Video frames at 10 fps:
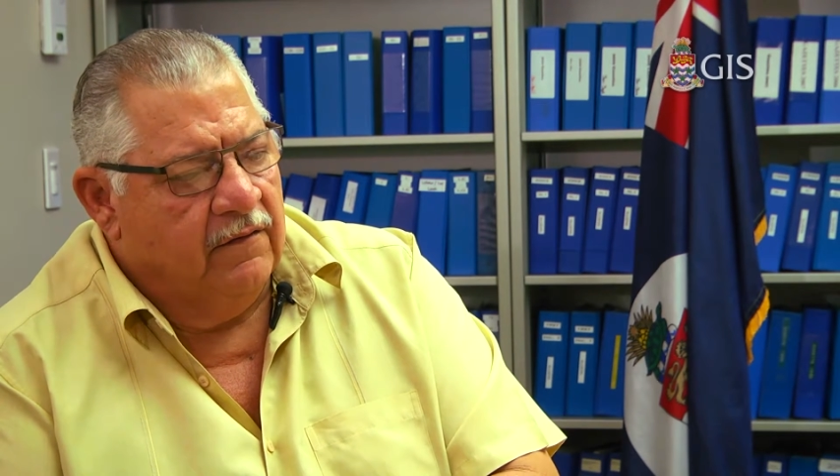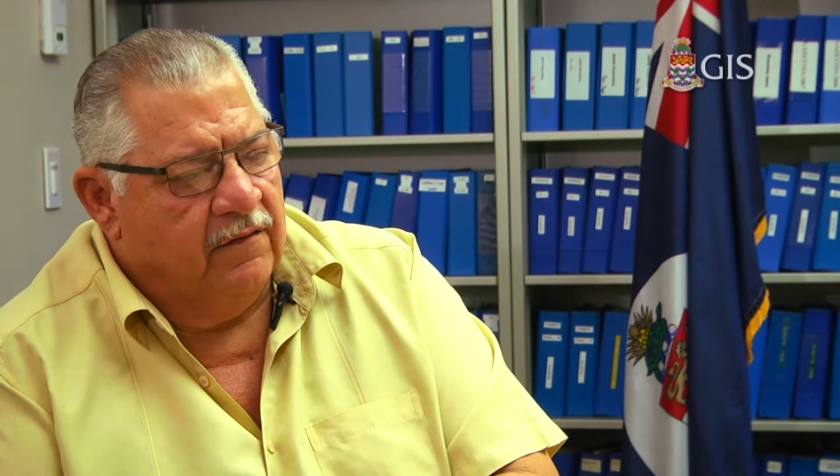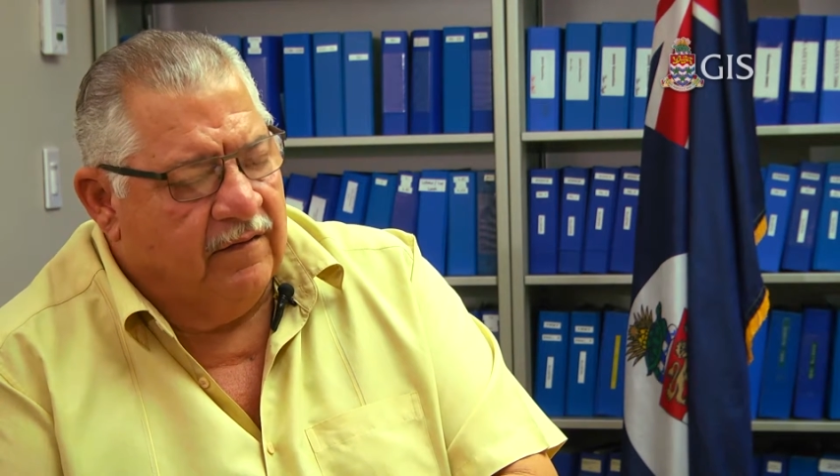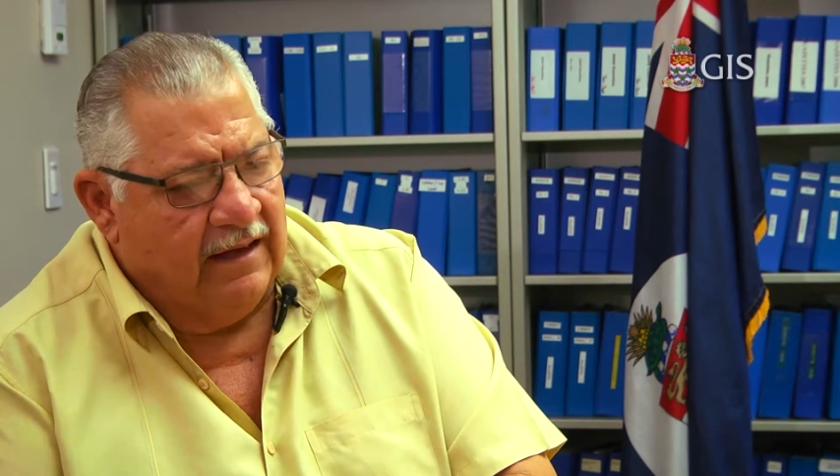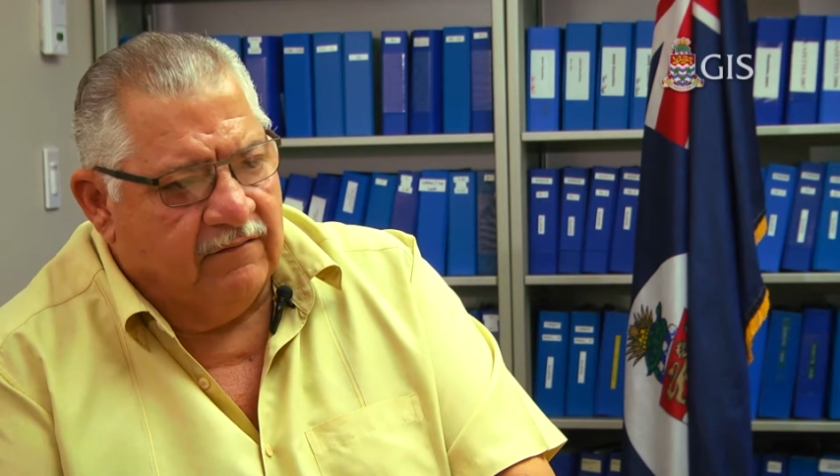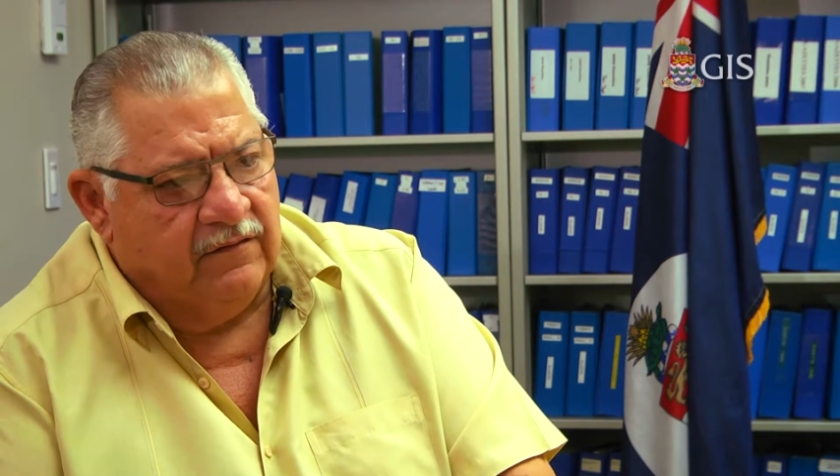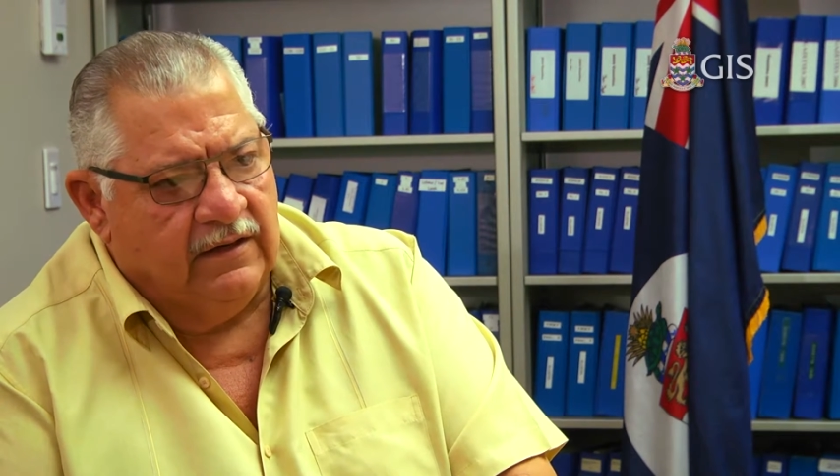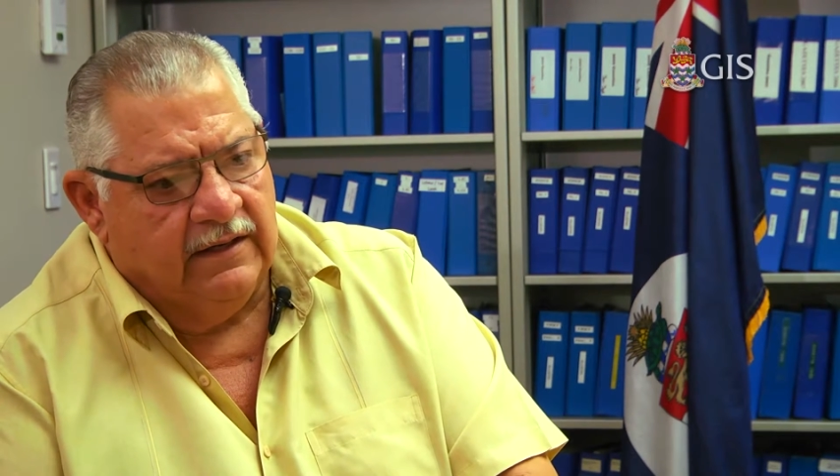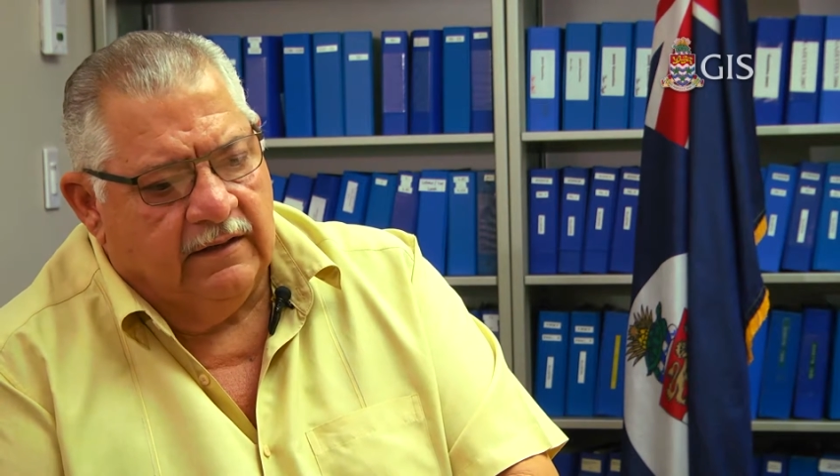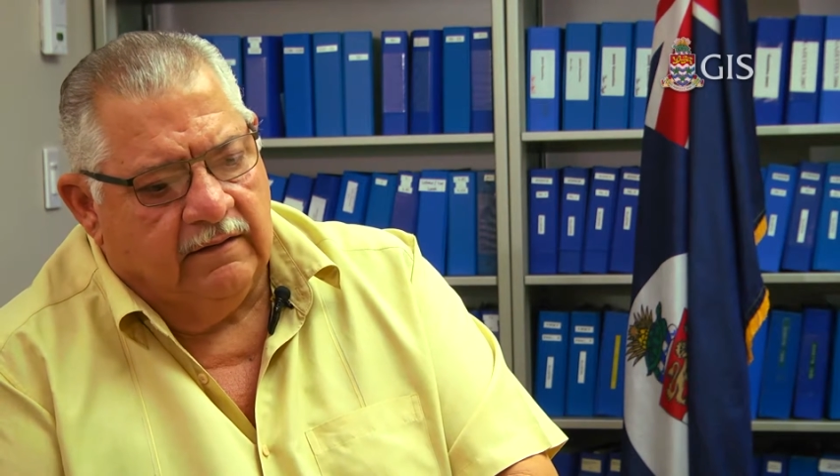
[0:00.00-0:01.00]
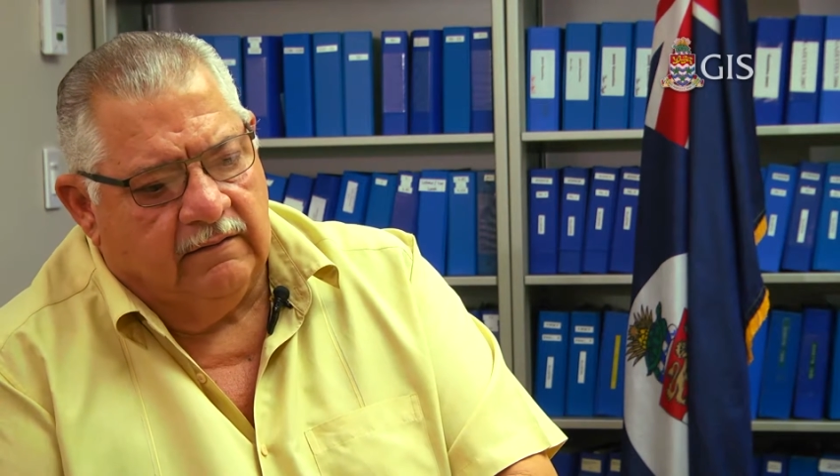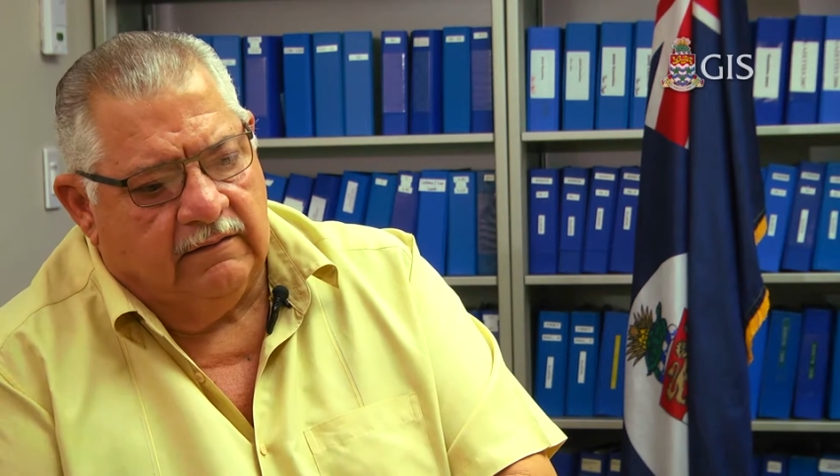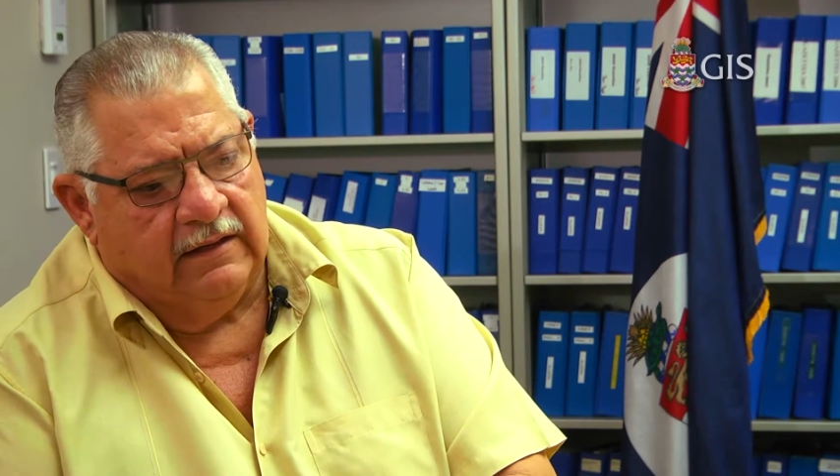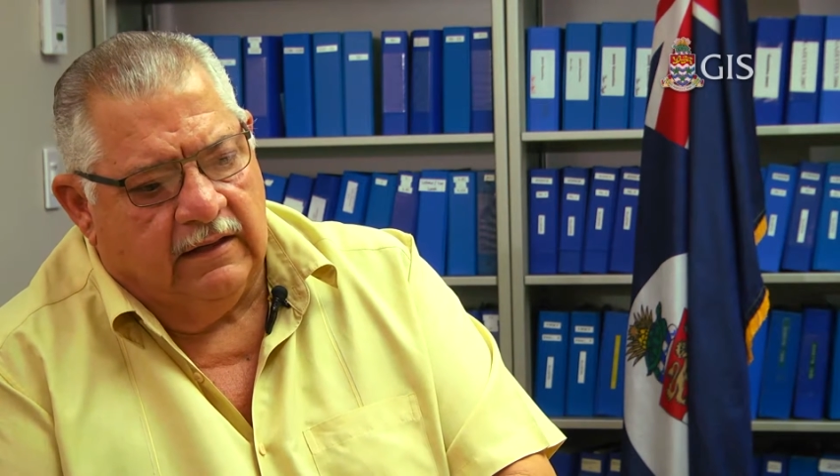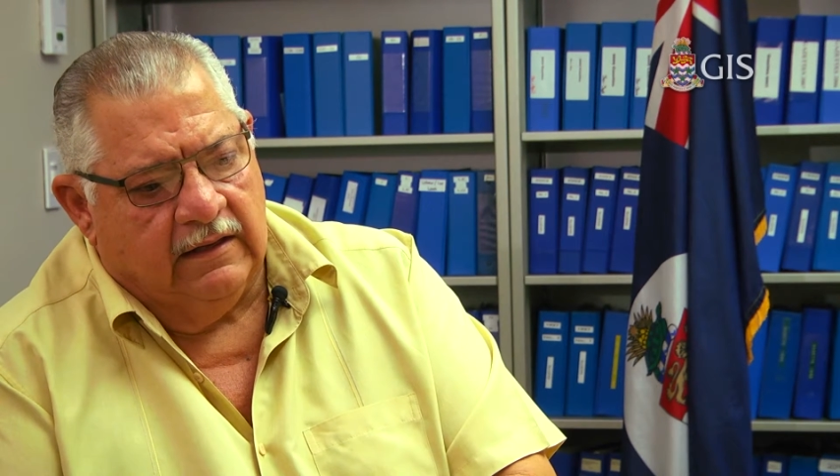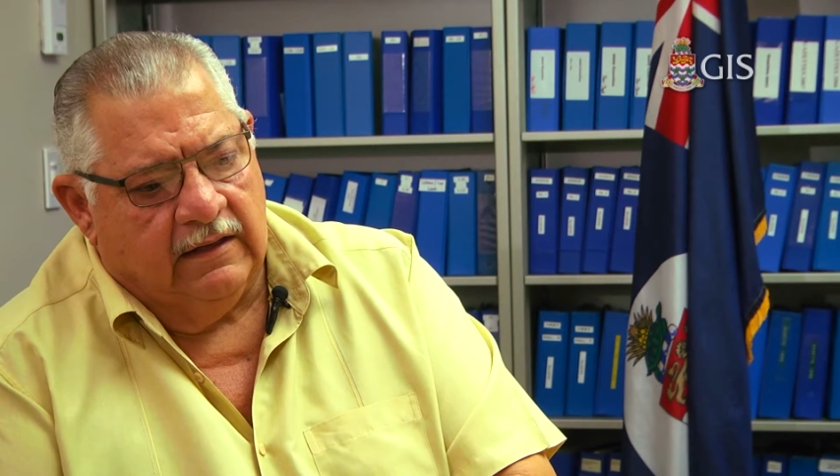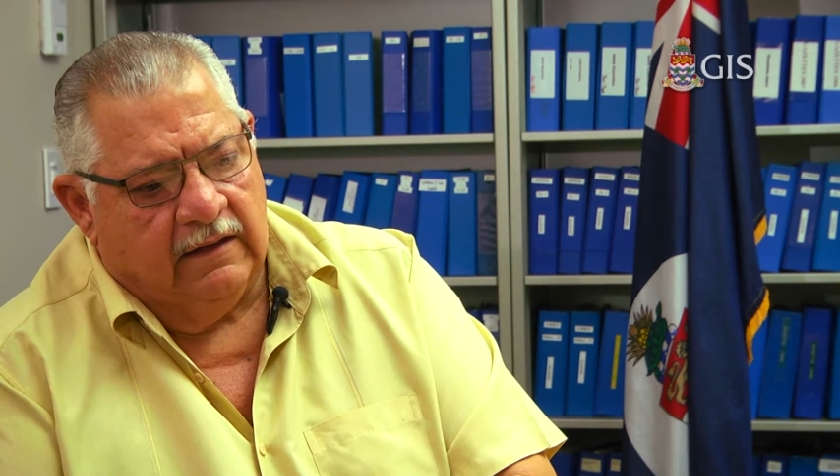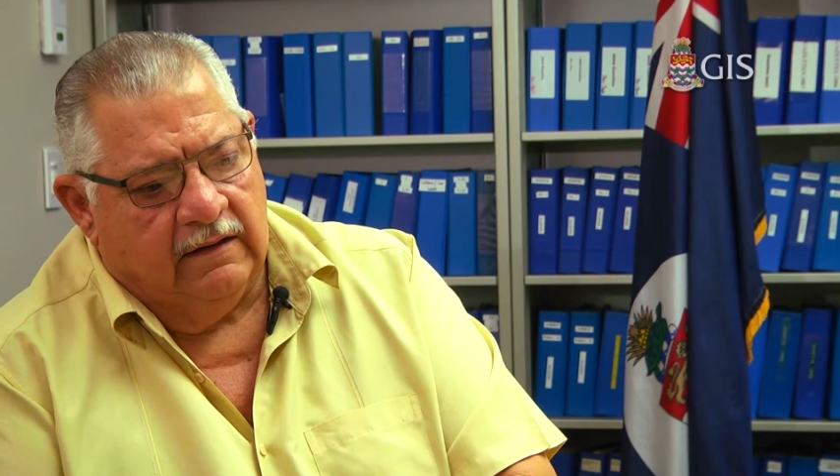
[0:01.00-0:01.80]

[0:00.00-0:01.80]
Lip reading: Thankfully, the